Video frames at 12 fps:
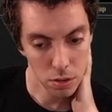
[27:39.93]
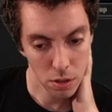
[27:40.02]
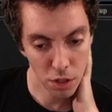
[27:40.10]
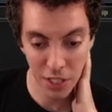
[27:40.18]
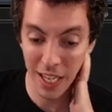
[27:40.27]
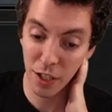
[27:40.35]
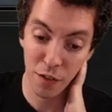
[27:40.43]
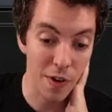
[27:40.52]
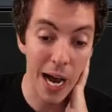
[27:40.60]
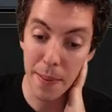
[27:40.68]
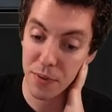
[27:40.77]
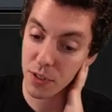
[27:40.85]
it's got good
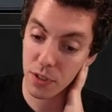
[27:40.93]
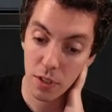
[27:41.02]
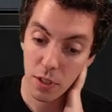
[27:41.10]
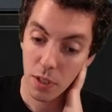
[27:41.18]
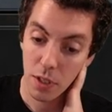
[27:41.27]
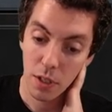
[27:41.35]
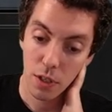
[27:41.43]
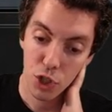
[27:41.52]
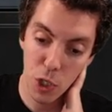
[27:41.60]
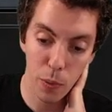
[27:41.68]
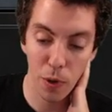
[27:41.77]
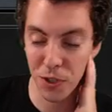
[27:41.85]
vibes.
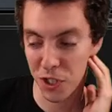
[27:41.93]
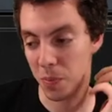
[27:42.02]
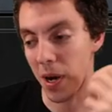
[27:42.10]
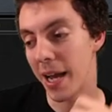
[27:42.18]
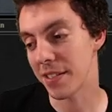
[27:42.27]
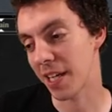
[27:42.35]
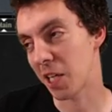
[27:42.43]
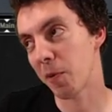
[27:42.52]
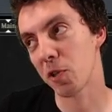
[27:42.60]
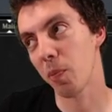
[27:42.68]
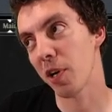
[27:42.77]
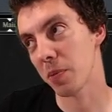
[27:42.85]
Triple Urza's mine. It's got a
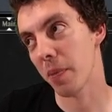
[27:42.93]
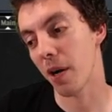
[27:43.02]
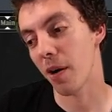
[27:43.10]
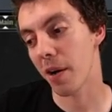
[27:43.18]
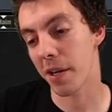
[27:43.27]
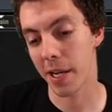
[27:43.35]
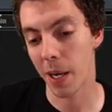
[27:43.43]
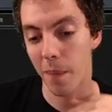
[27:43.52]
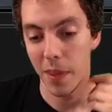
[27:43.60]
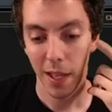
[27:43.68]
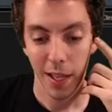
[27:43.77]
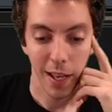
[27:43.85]
special place in my heart, you know.
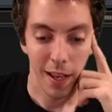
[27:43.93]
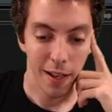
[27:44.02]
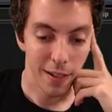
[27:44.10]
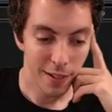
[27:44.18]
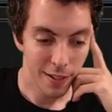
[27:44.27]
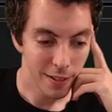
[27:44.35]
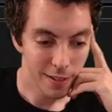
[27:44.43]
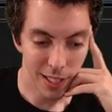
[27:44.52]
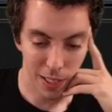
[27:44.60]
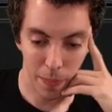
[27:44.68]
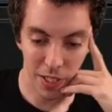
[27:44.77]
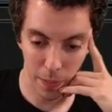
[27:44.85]
It's like
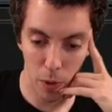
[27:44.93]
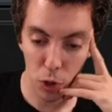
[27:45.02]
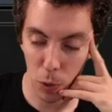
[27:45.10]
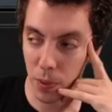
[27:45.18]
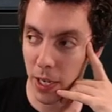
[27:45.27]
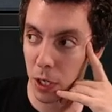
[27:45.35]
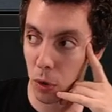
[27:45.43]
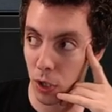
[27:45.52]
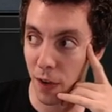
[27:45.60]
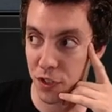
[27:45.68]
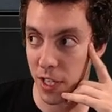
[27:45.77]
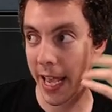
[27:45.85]
the like the poker player who
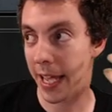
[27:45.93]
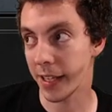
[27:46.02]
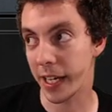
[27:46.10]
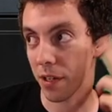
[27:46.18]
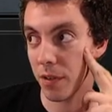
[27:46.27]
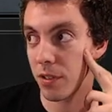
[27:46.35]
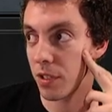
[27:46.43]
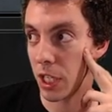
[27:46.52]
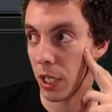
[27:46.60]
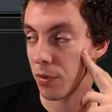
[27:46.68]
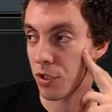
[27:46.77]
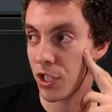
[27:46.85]
loves to hand like you
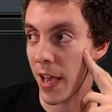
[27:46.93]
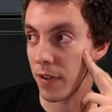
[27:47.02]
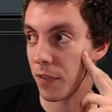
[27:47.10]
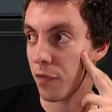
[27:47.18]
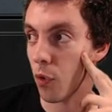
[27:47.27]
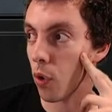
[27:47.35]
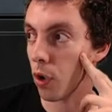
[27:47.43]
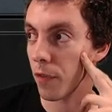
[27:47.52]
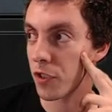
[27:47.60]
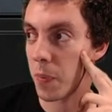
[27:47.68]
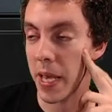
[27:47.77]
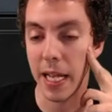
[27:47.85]
know seven four of
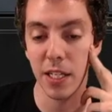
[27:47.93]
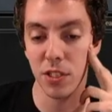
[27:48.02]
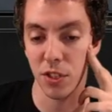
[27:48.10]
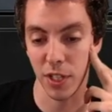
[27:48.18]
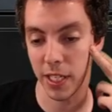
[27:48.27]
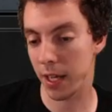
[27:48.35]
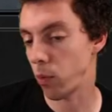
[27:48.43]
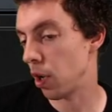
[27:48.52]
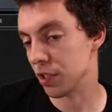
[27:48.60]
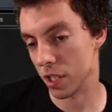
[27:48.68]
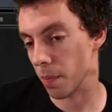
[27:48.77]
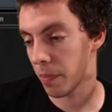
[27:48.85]
spades because like they won
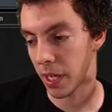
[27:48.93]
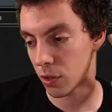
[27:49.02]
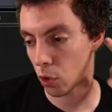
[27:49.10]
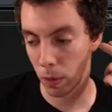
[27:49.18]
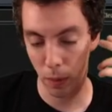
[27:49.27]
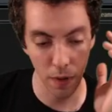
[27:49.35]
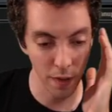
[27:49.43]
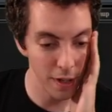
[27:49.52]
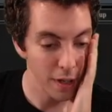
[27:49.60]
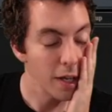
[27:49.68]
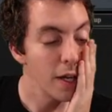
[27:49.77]
some big tournament with it,